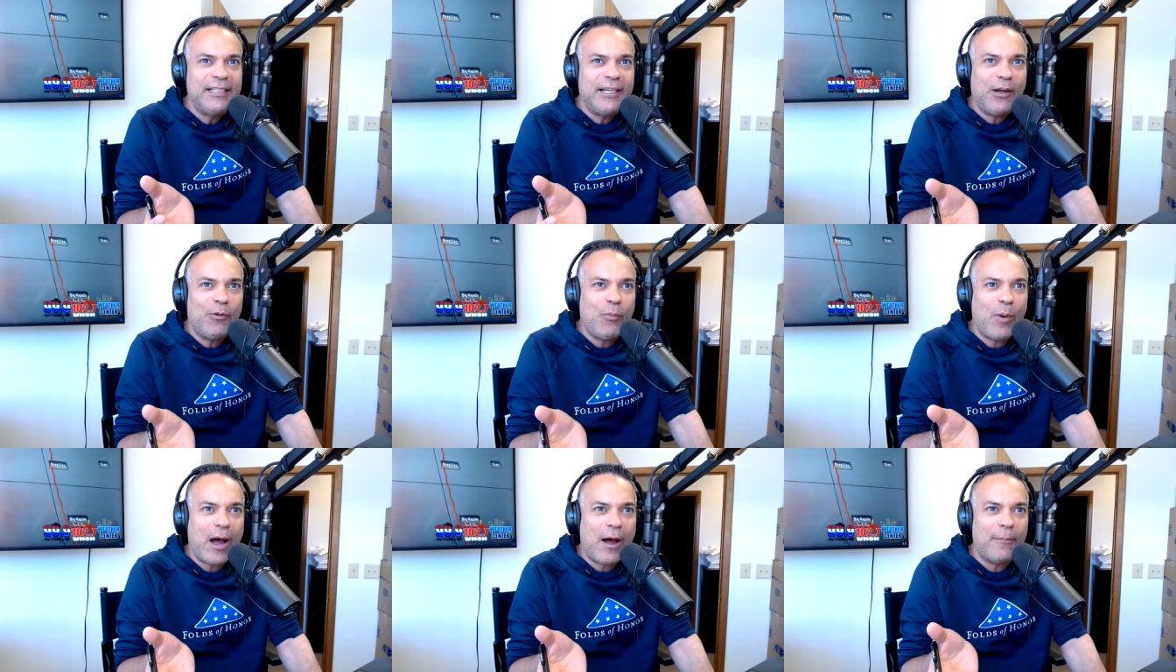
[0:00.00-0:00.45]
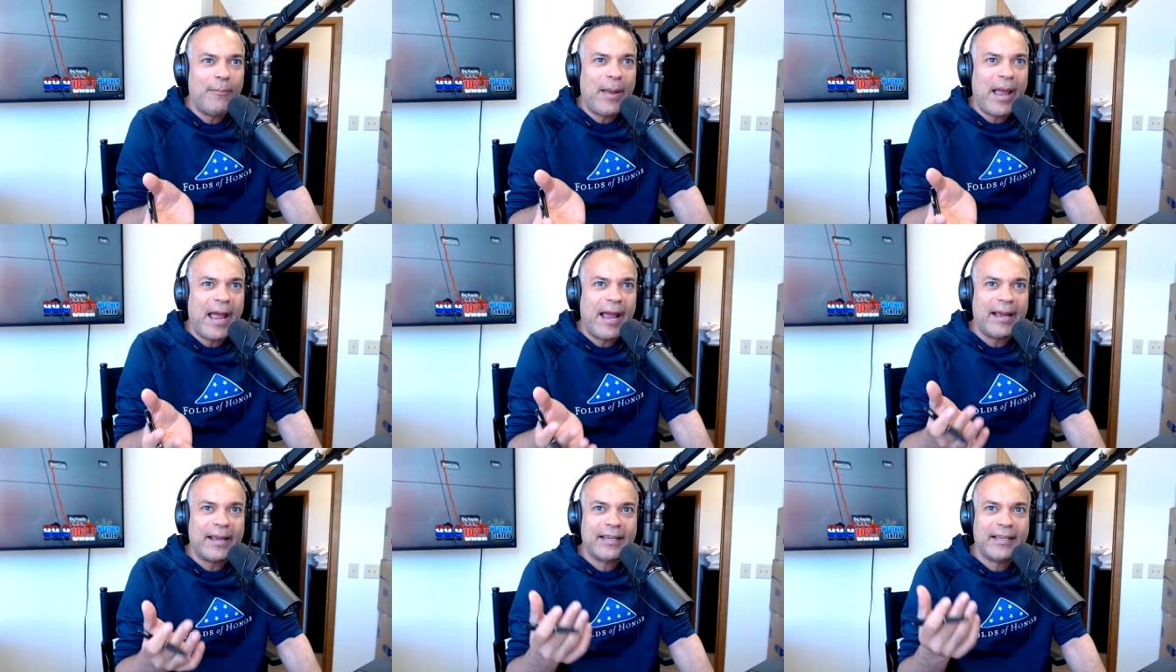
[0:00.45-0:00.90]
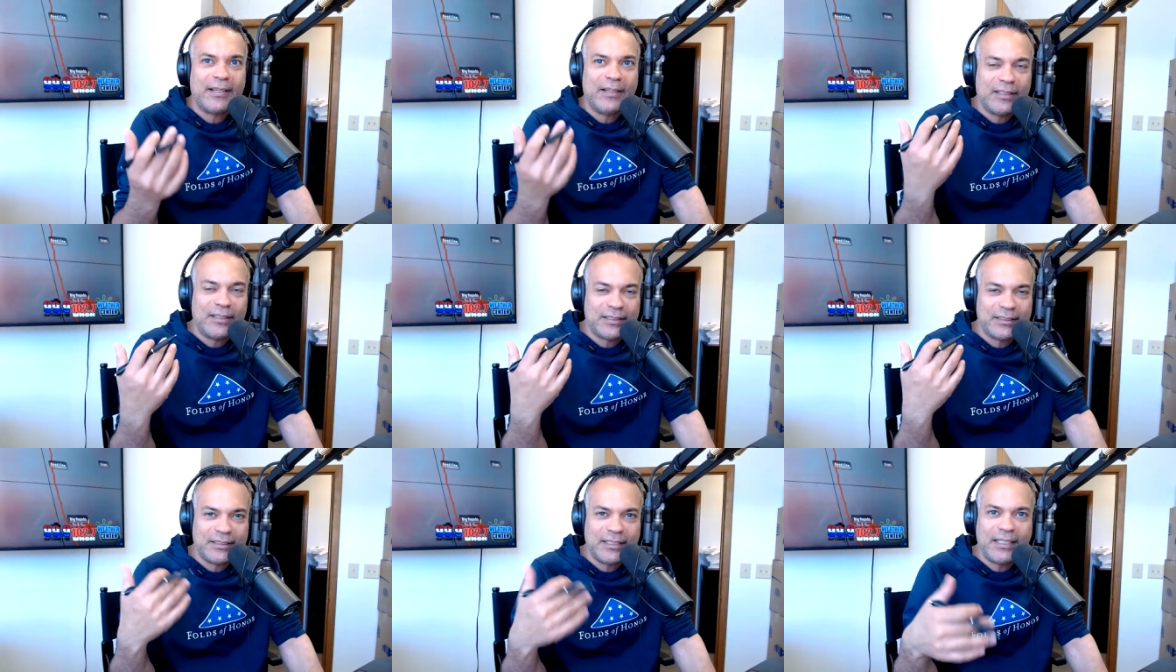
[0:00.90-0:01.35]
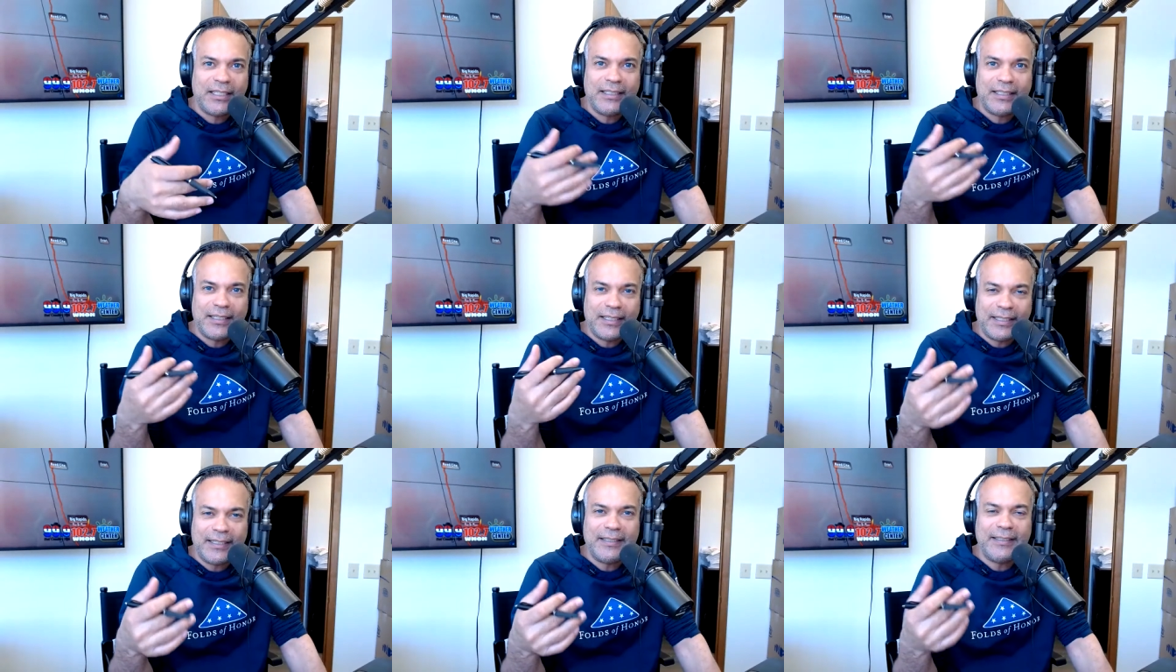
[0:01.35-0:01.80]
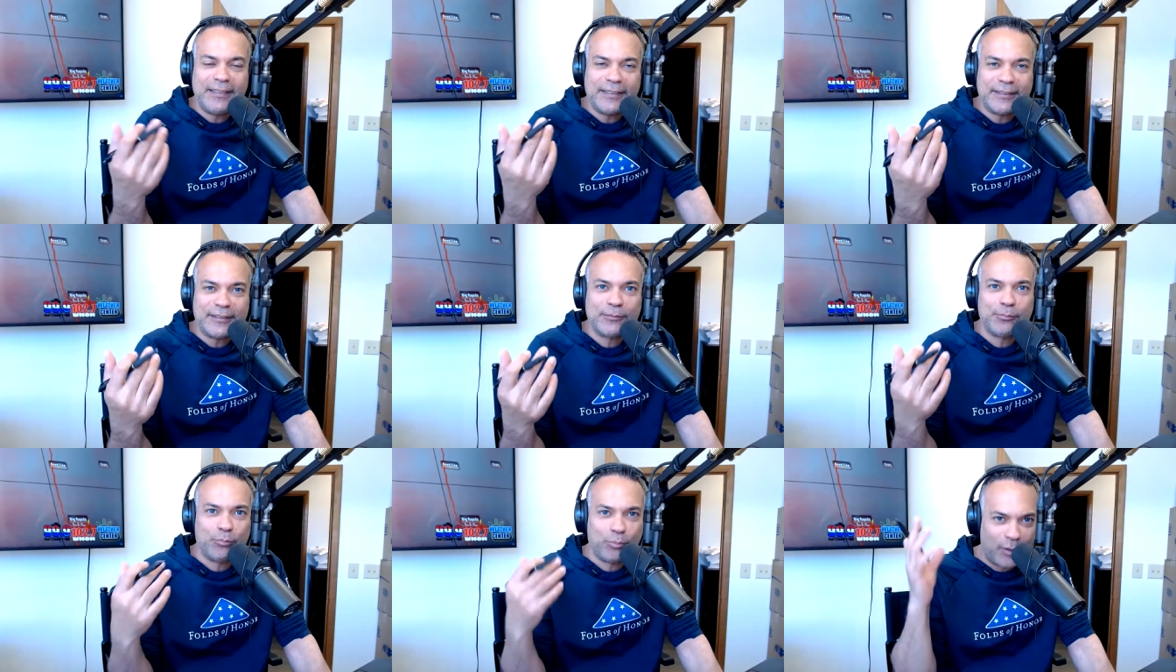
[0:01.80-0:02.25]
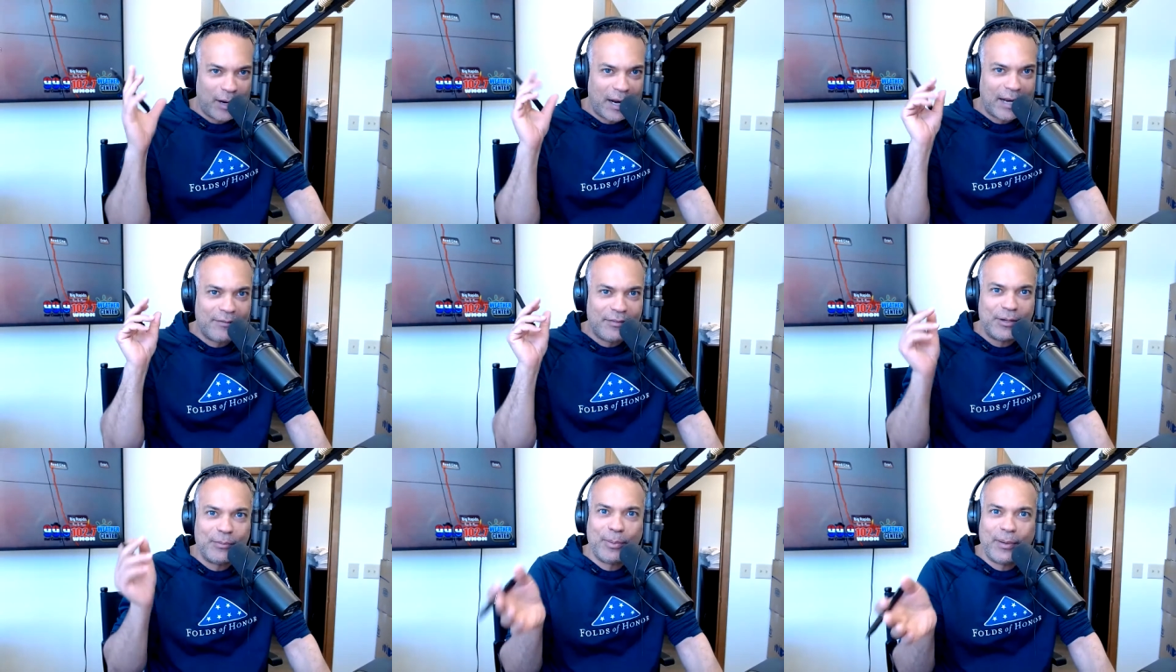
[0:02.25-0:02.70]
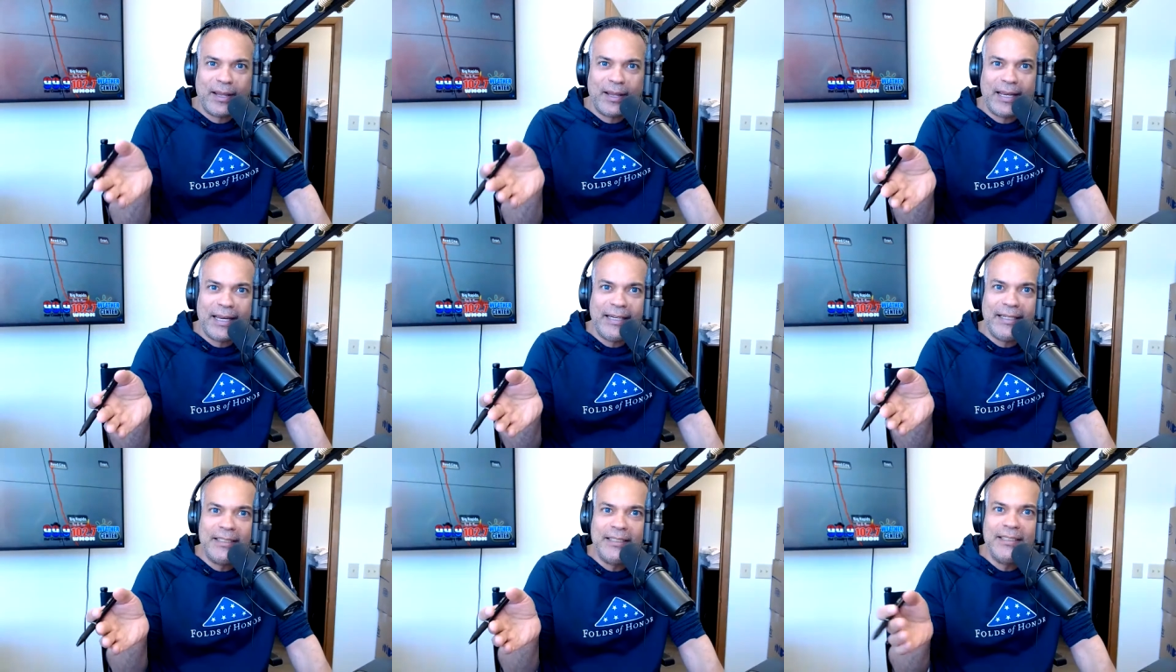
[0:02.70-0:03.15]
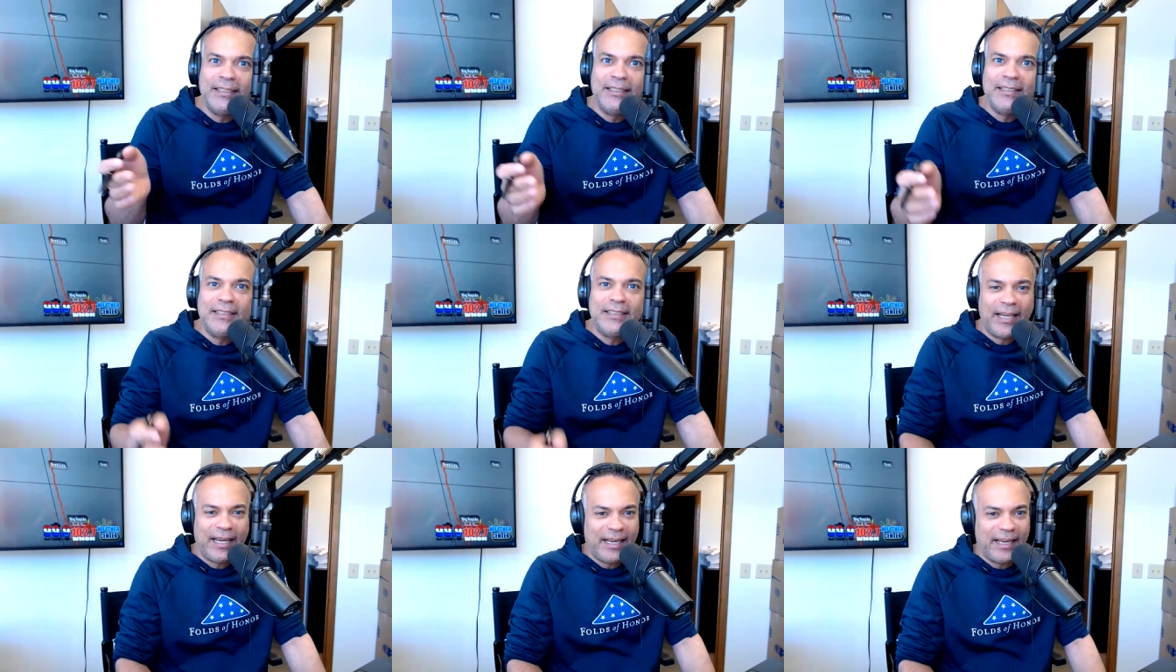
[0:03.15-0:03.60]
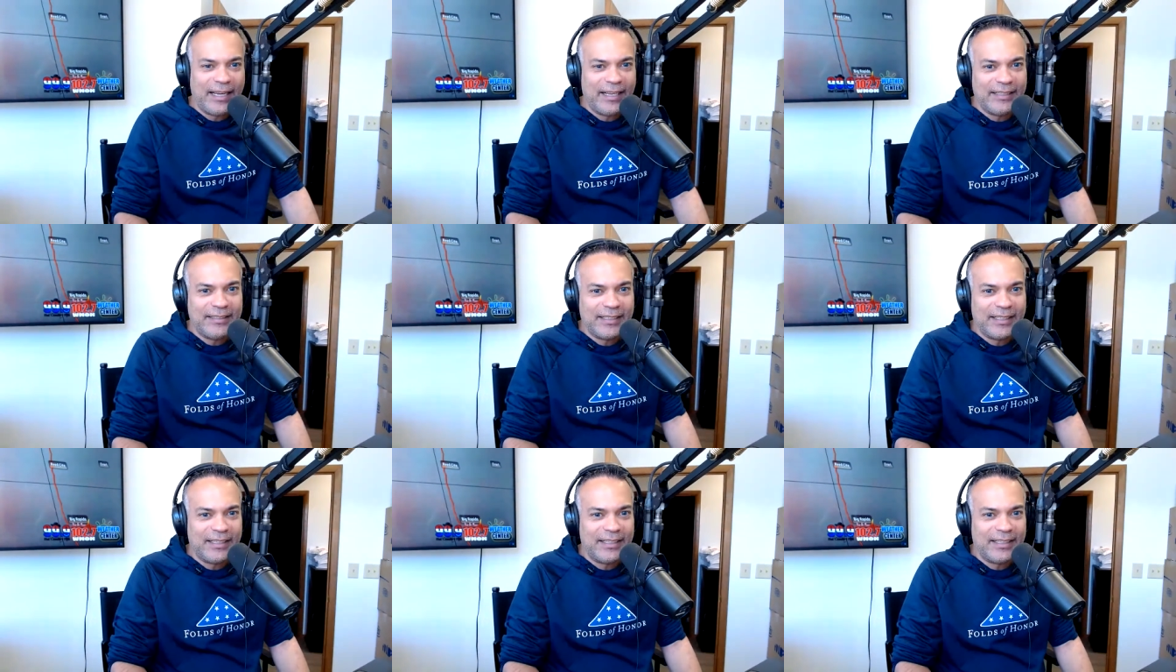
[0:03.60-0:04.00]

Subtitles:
a while back sitting in his private plane, and